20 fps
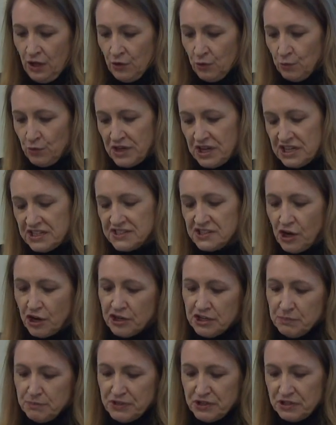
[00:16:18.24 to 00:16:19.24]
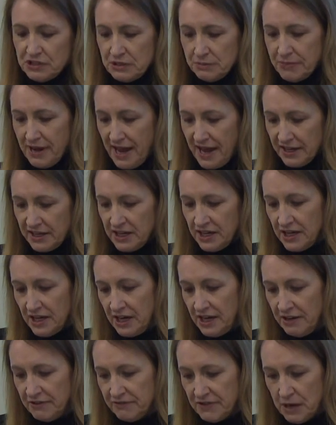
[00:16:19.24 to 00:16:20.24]
We started building back
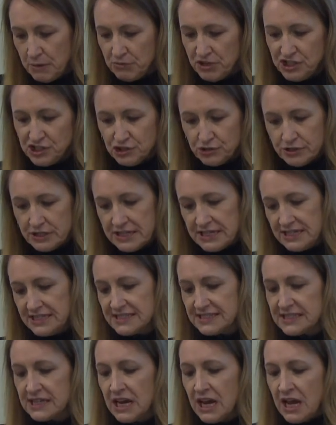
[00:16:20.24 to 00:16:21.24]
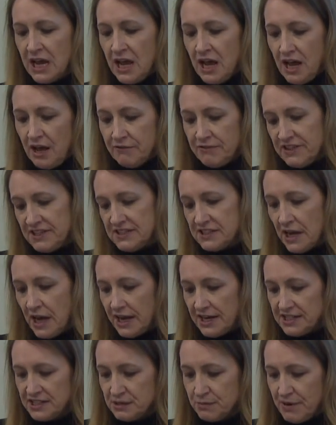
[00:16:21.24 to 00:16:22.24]
family trees of these
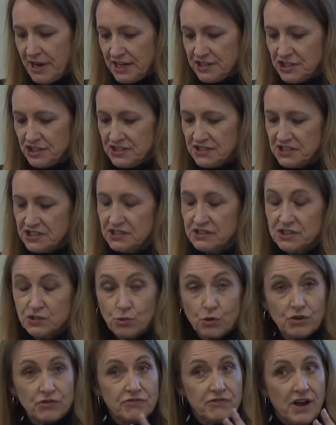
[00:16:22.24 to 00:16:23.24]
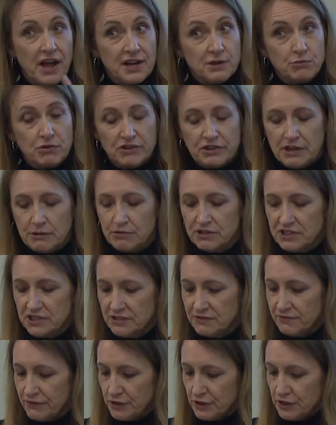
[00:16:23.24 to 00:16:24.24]
highest matches to sort of find where they would
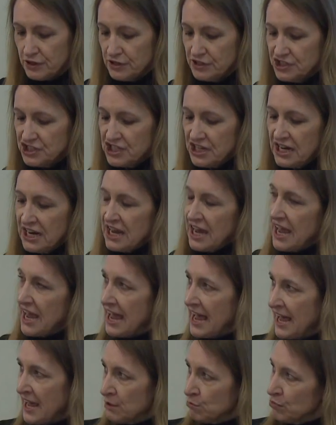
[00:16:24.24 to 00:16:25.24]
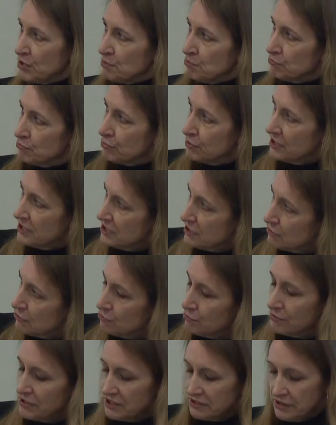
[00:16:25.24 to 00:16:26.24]
converge. And we pretty
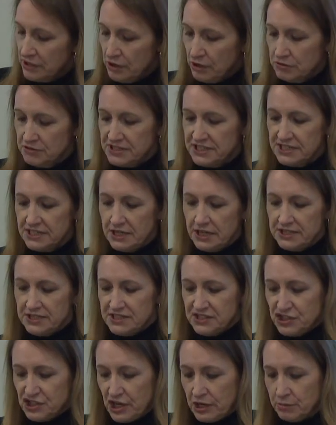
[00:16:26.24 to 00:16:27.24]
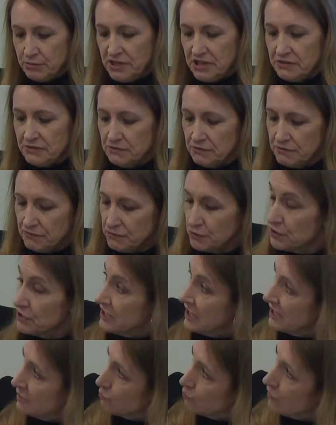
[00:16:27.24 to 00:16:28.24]
quickly honed in on this gentleman,
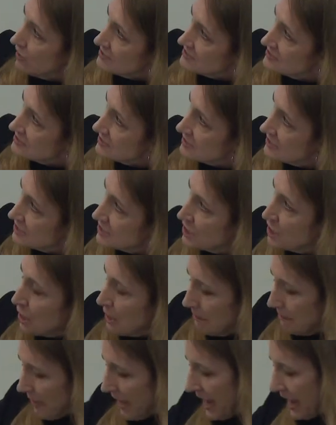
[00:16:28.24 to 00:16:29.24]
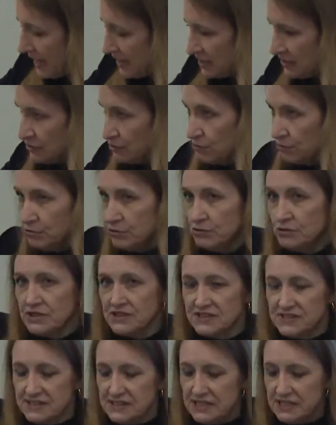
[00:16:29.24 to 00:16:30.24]
Ferdinand Weston Patten, who you can
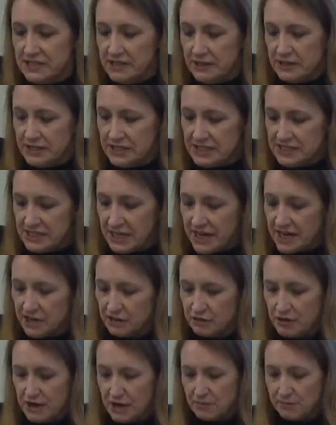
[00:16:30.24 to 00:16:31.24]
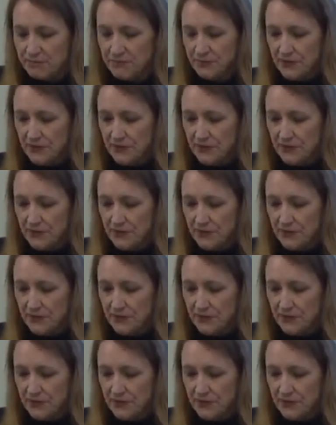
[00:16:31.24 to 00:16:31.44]
see there in the diagram.